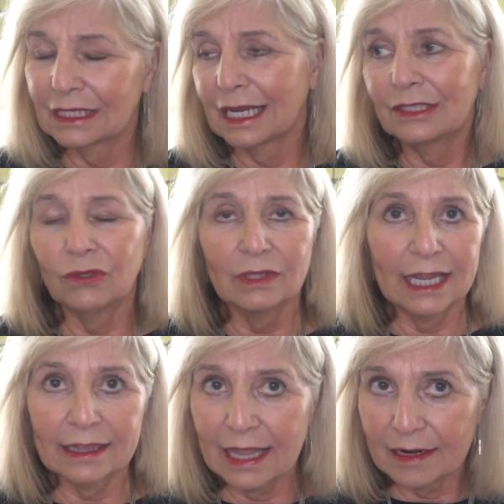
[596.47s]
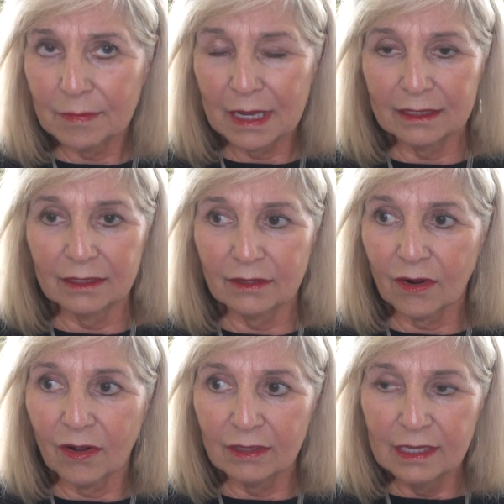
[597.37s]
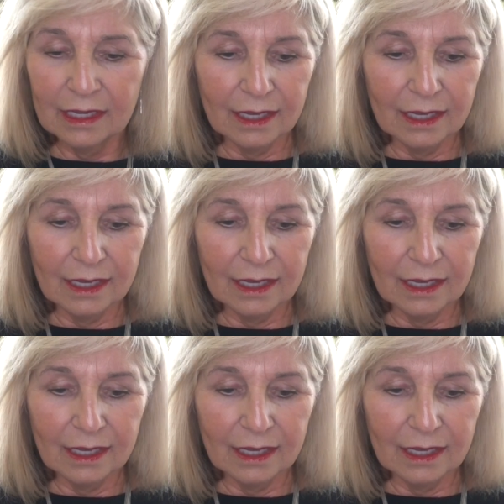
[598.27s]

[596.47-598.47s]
and I don't like that about it at all.